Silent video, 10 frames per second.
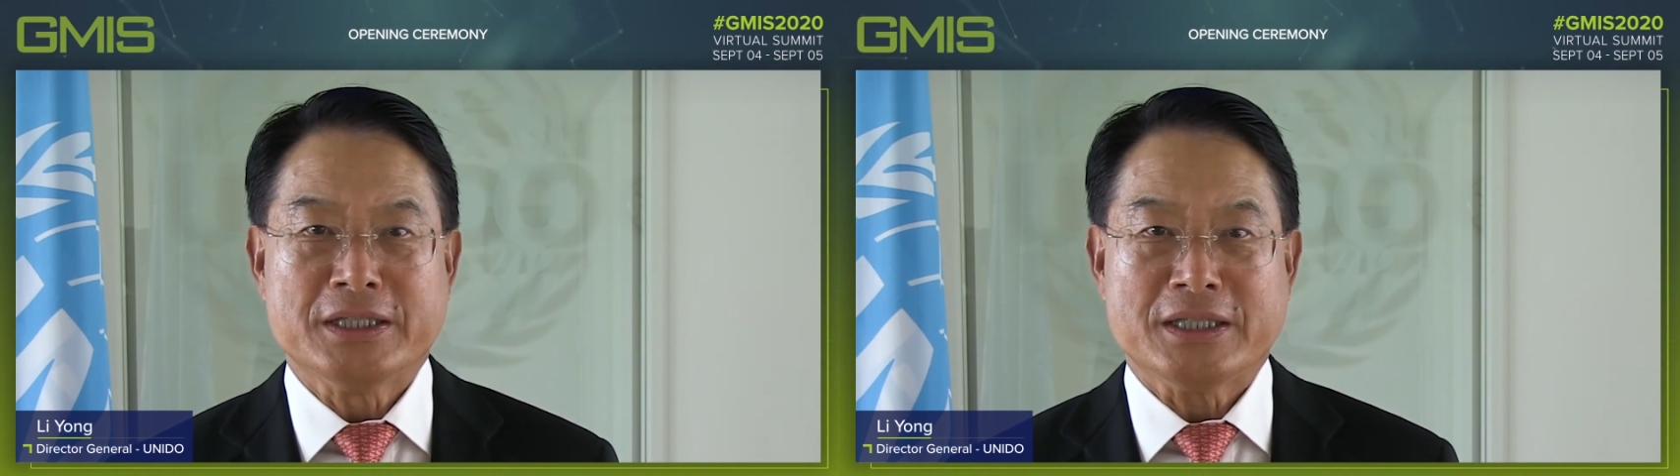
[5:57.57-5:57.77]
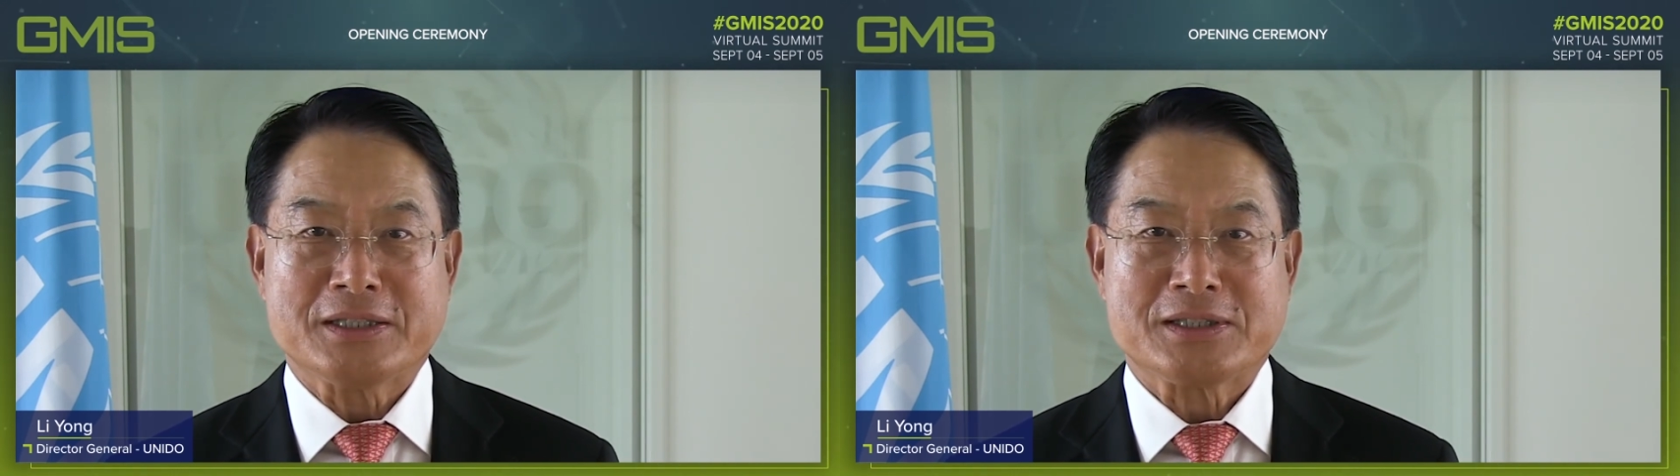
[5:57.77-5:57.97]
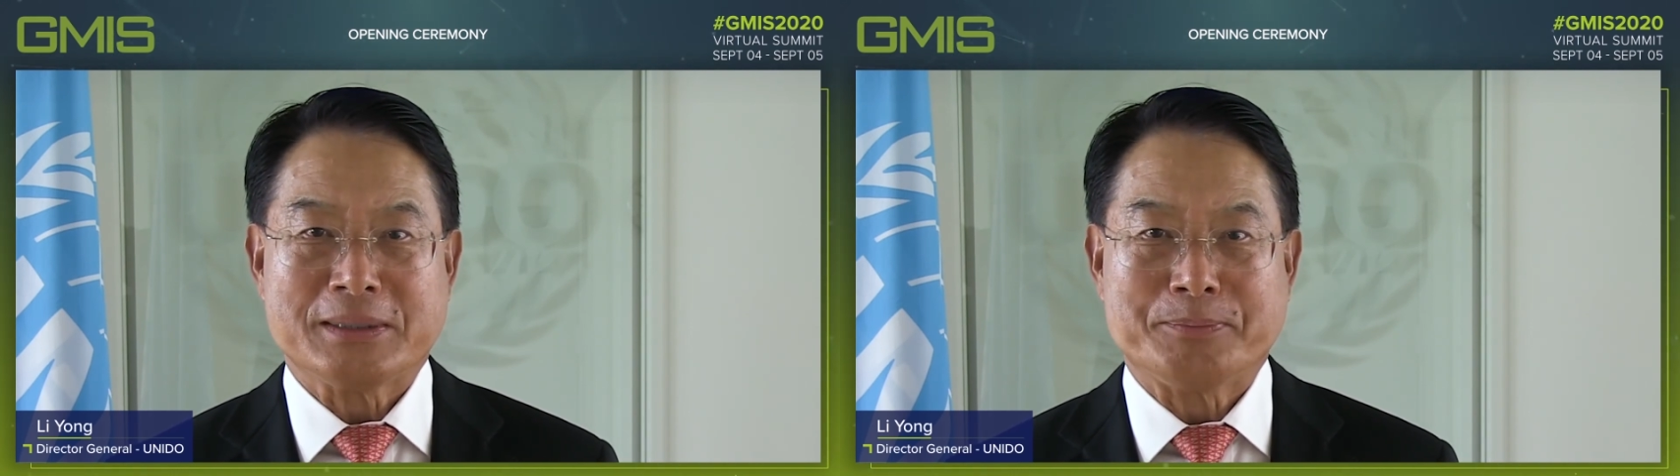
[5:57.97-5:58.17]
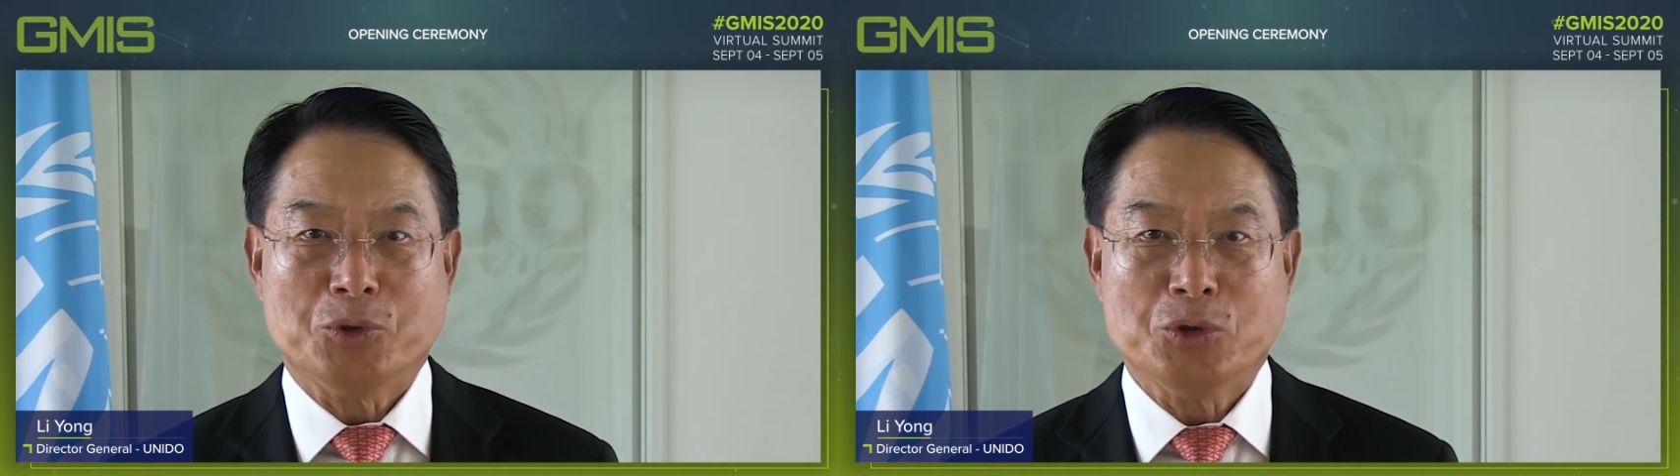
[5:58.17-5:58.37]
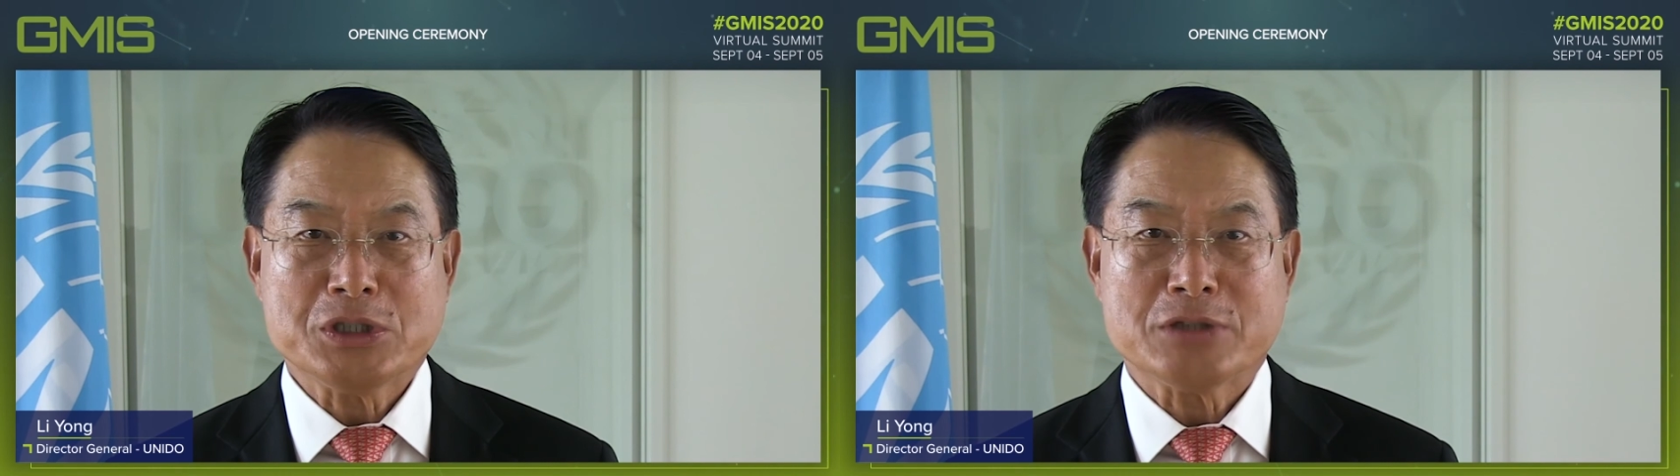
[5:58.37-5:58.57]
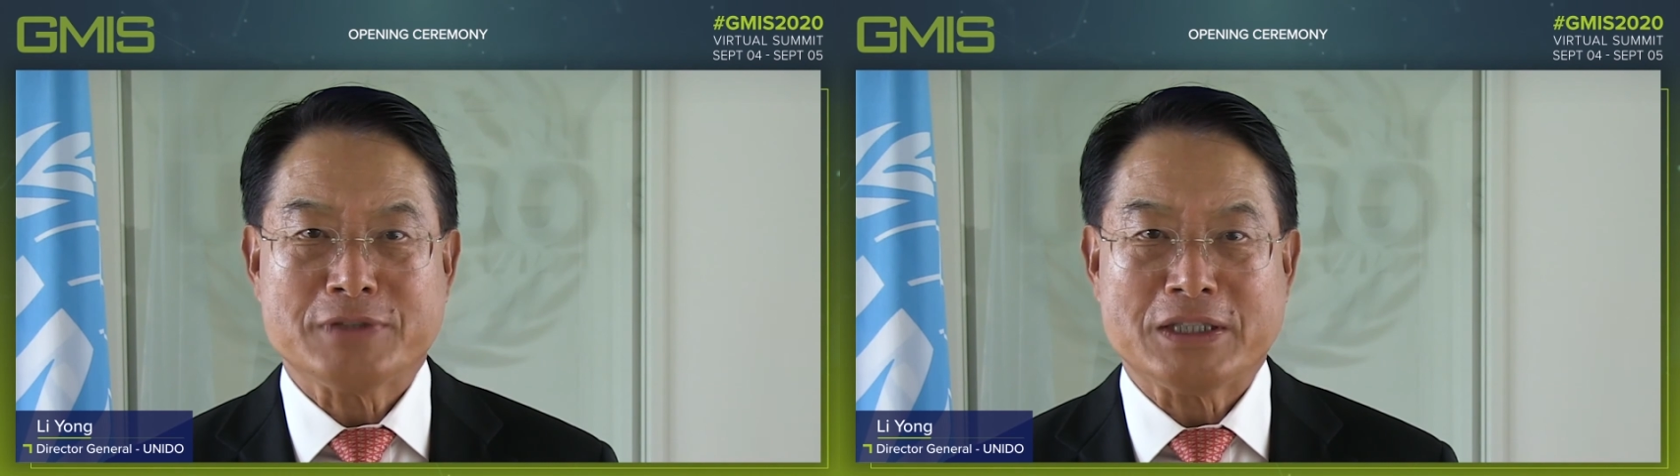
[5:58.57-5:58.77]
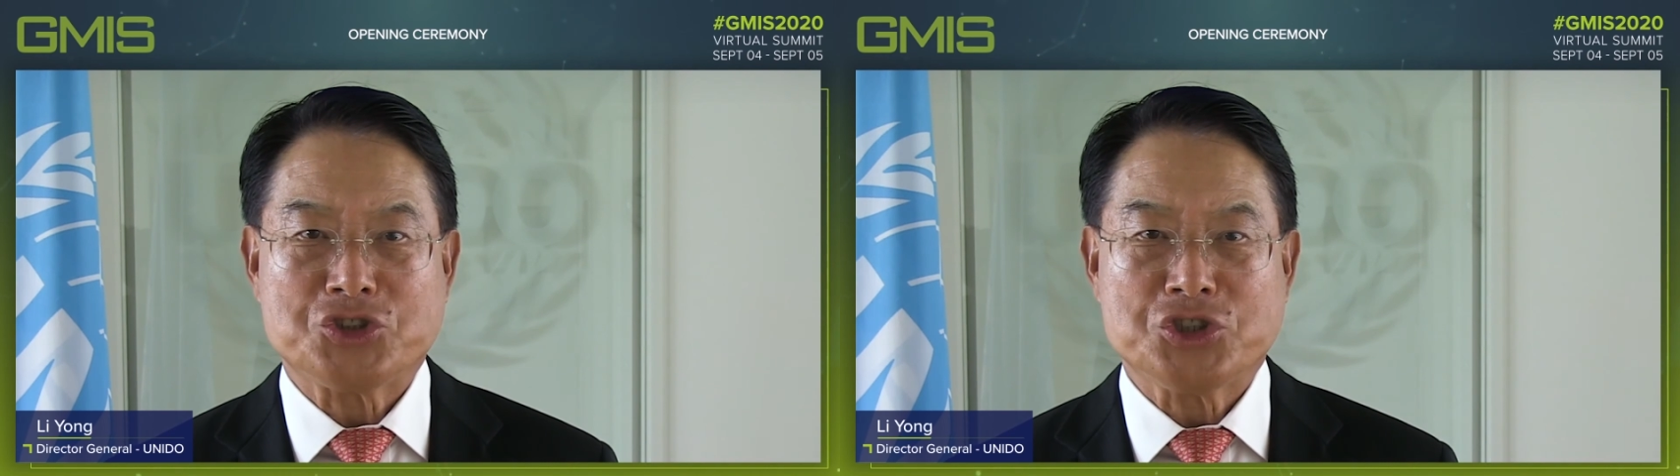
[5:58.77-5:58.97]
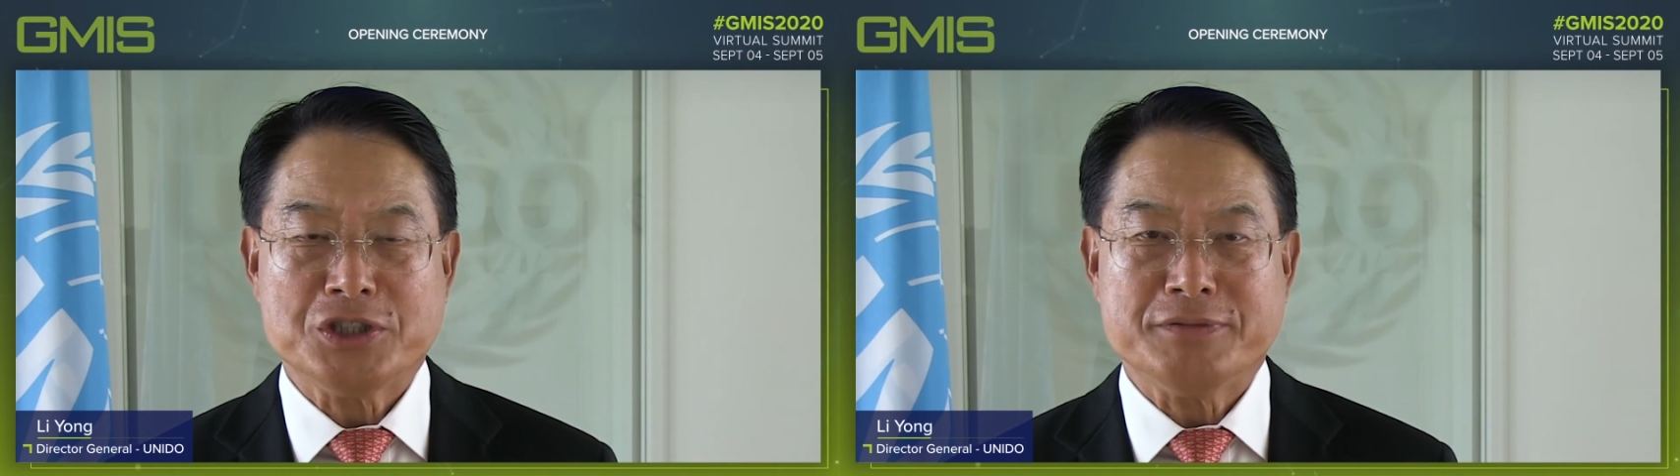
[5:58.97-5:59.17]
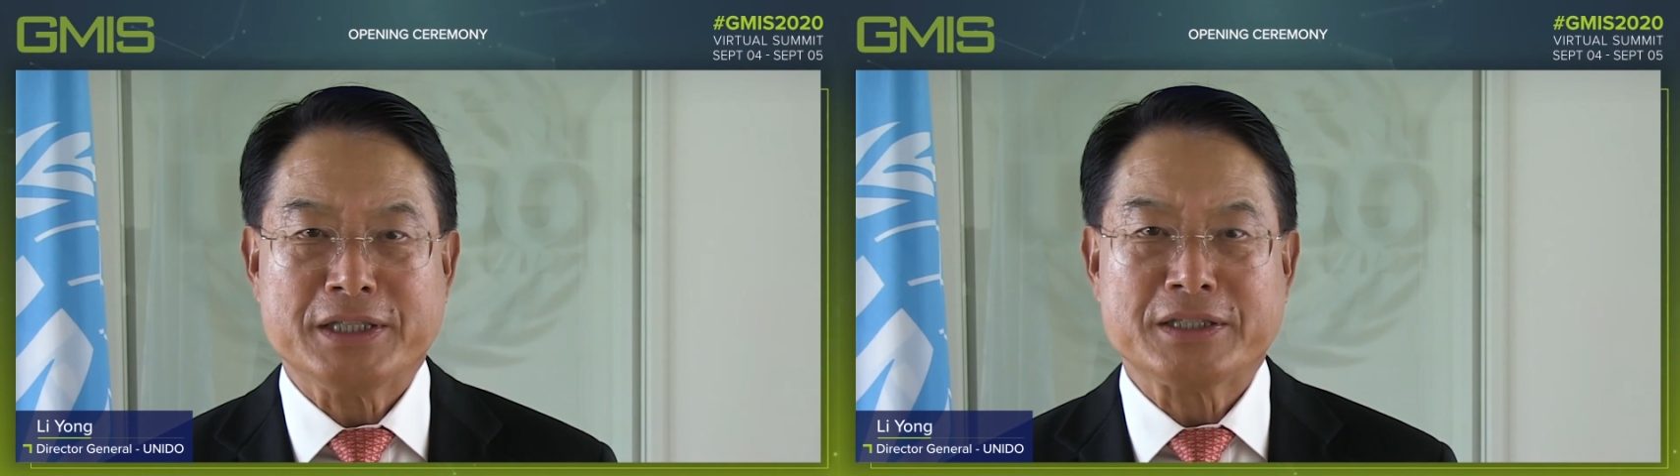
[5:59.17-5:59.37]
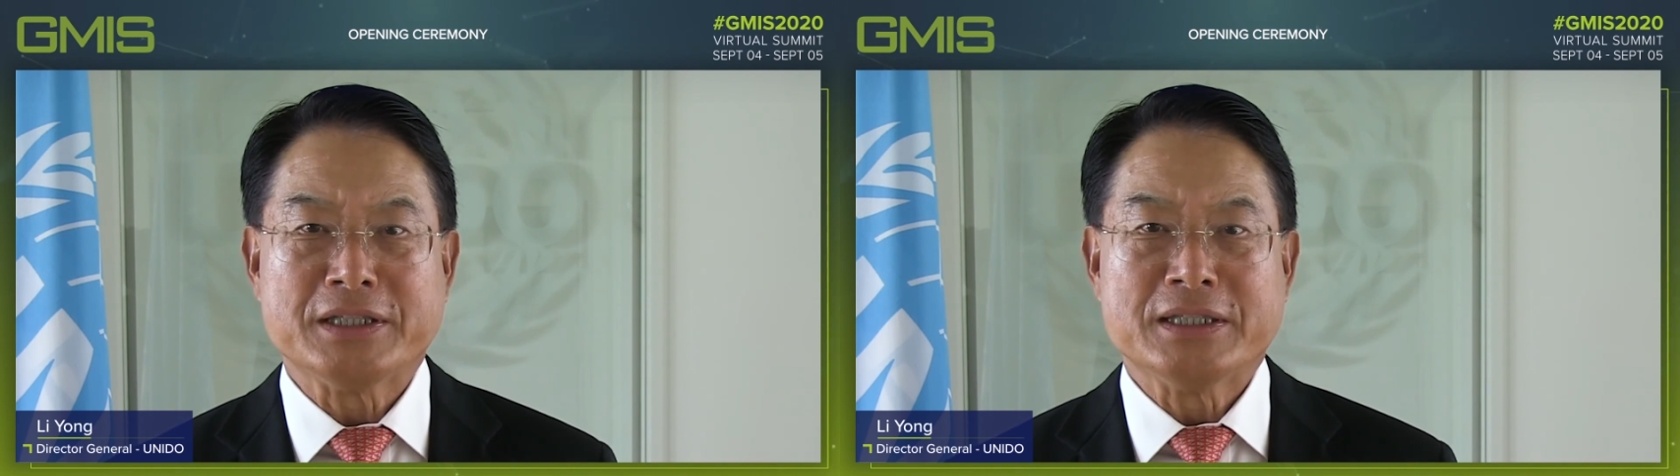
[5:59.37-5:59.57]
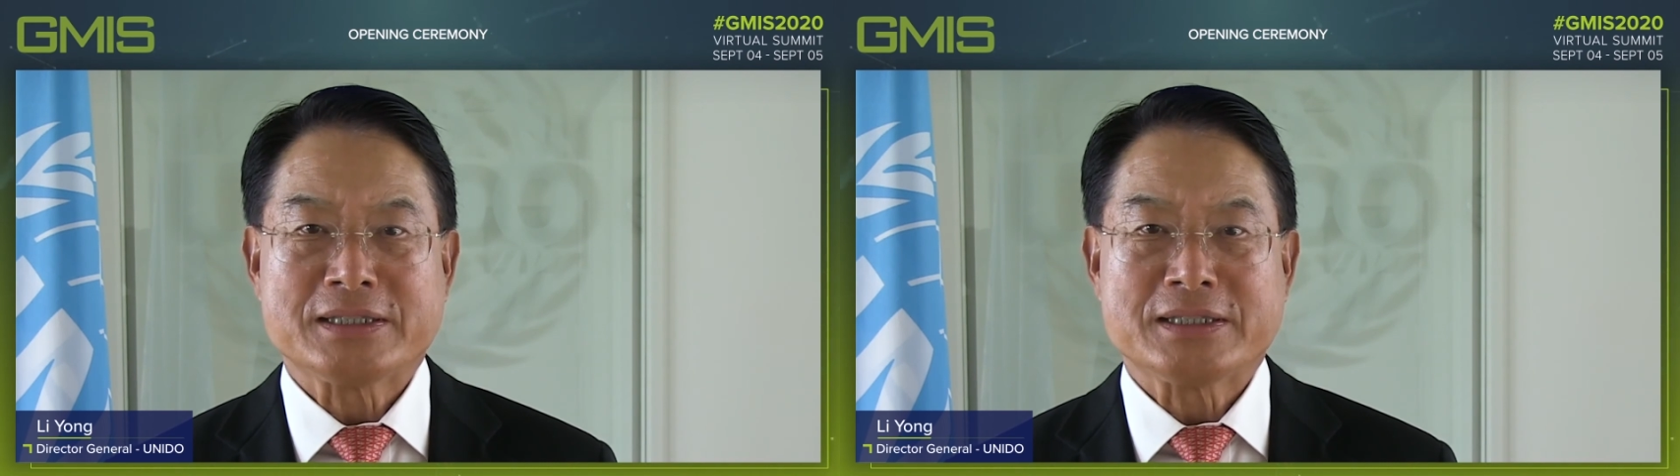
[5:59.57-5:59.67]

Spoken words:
in support of achieving